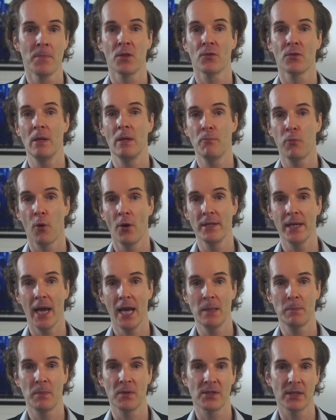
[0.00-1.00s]

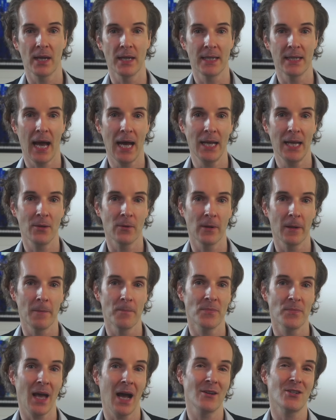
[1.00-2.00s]
3.8% annually.
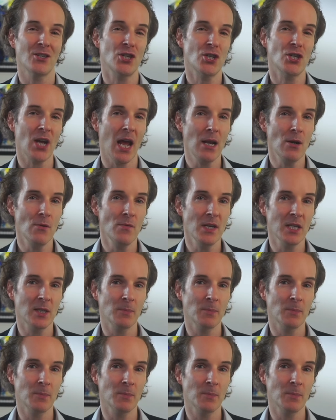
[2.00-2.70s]
Now, generally